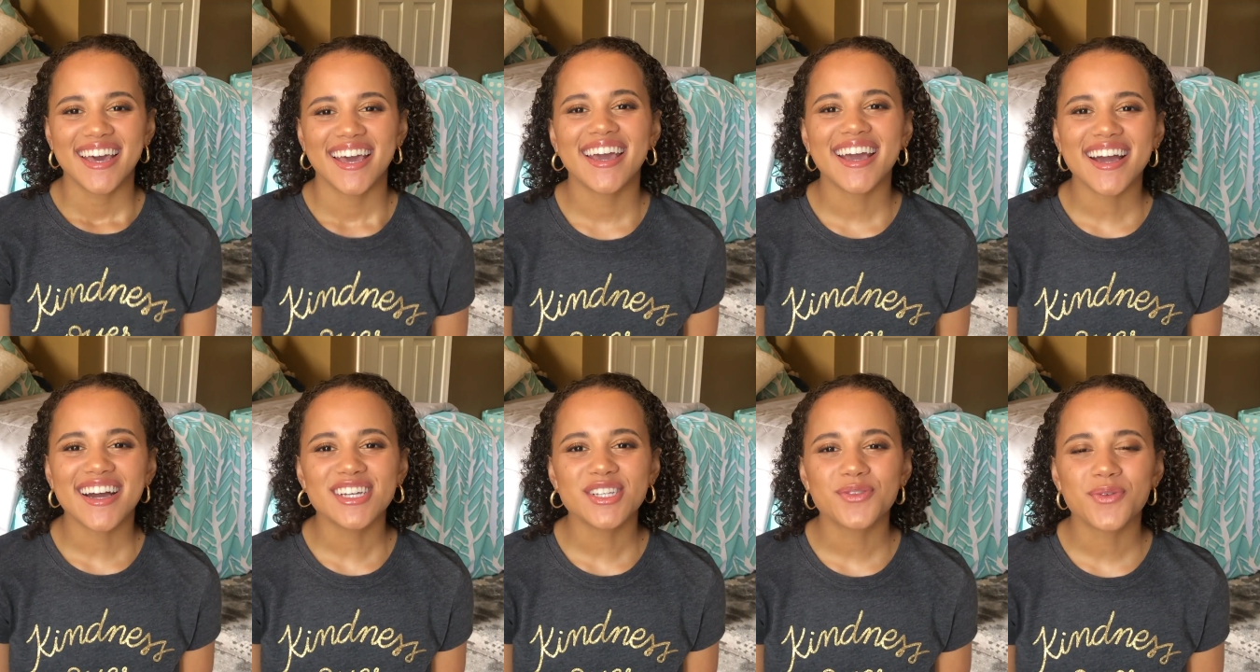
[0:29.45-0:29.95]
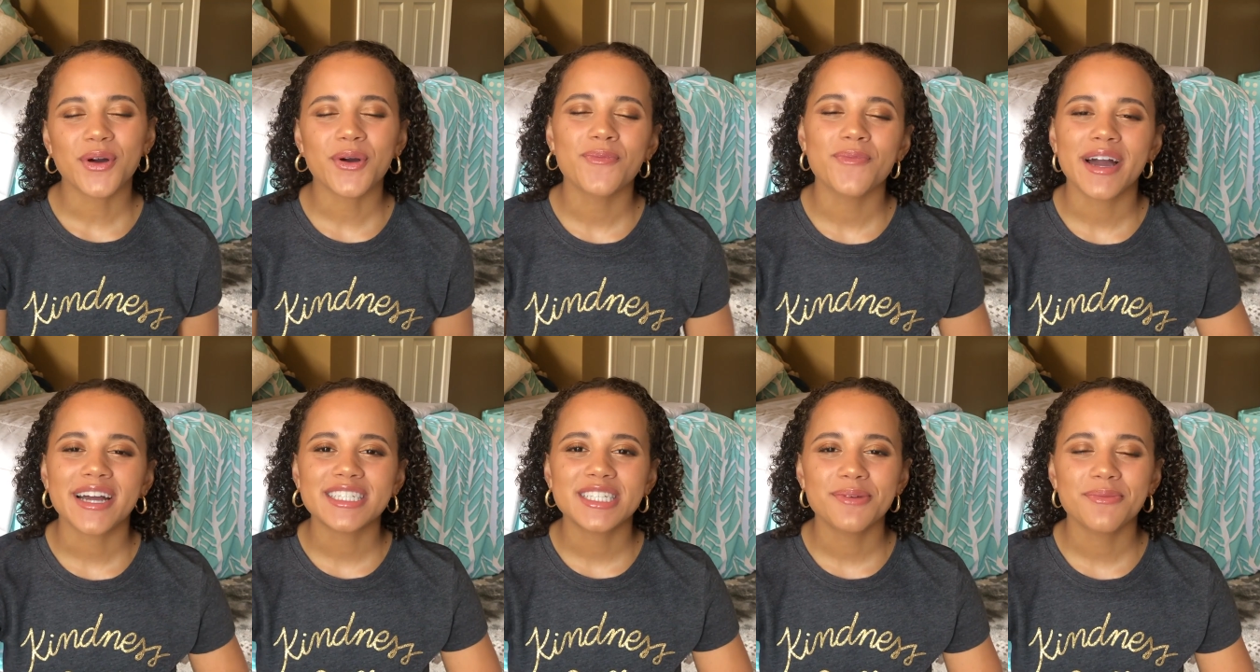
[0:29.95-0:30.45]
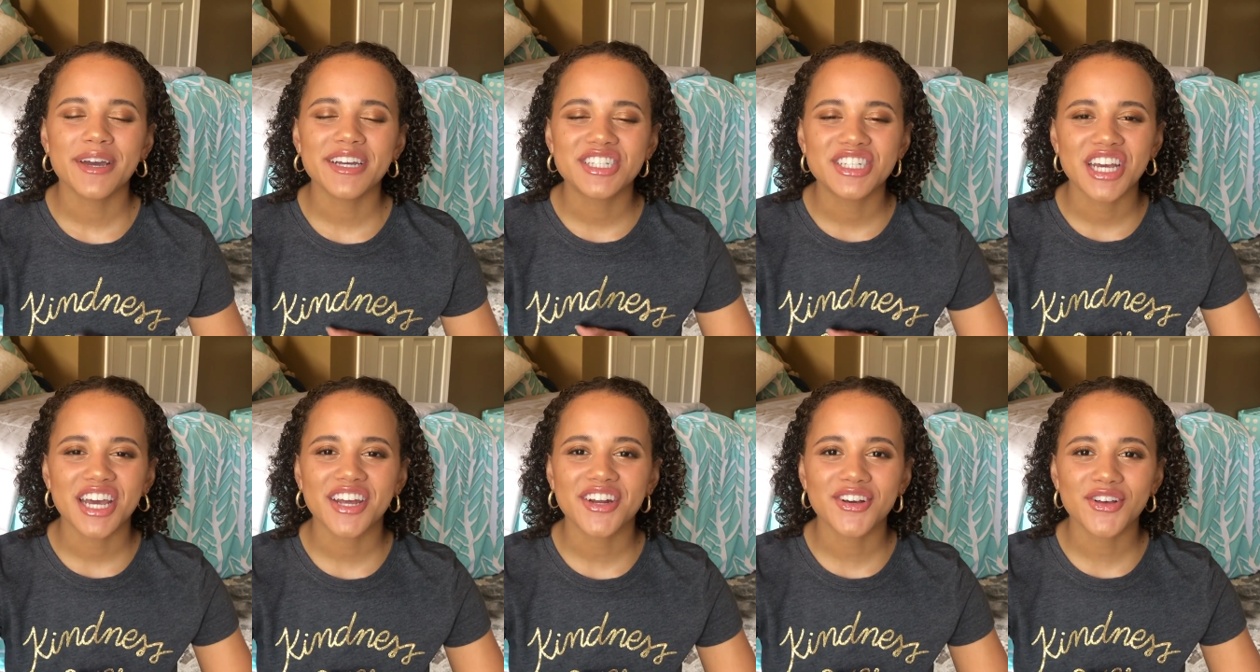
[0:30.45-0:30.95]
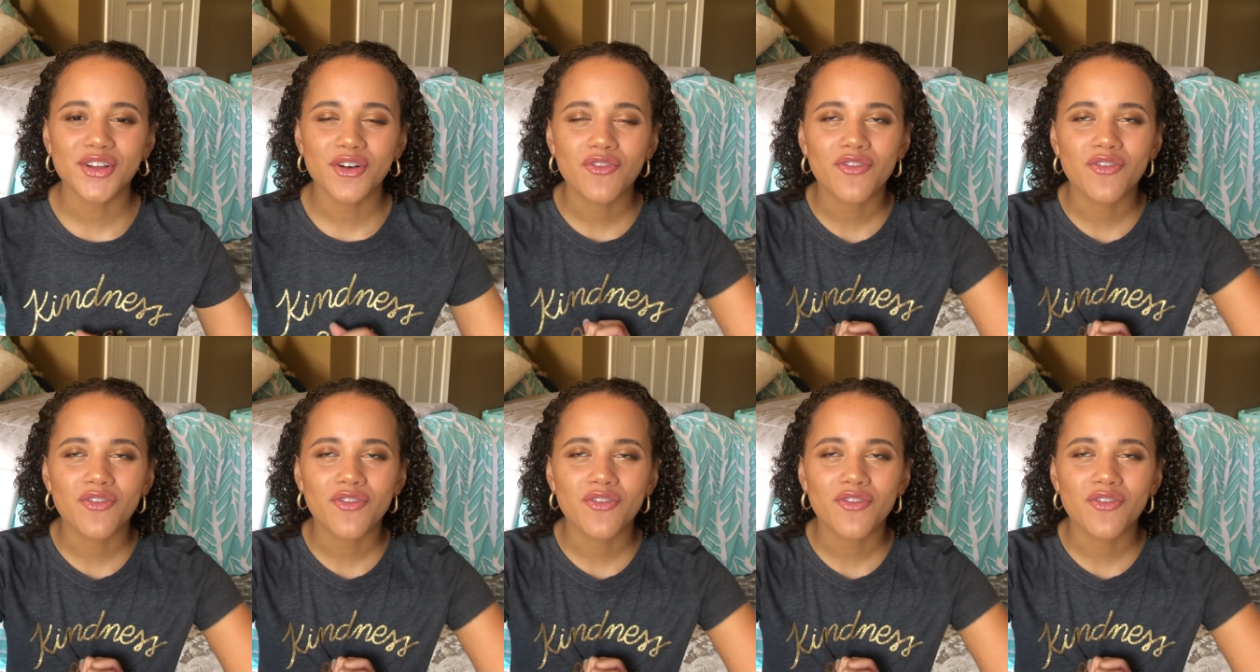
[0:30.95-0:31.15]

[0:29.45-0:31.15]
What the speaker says: Hey guys, welcome back to my channel.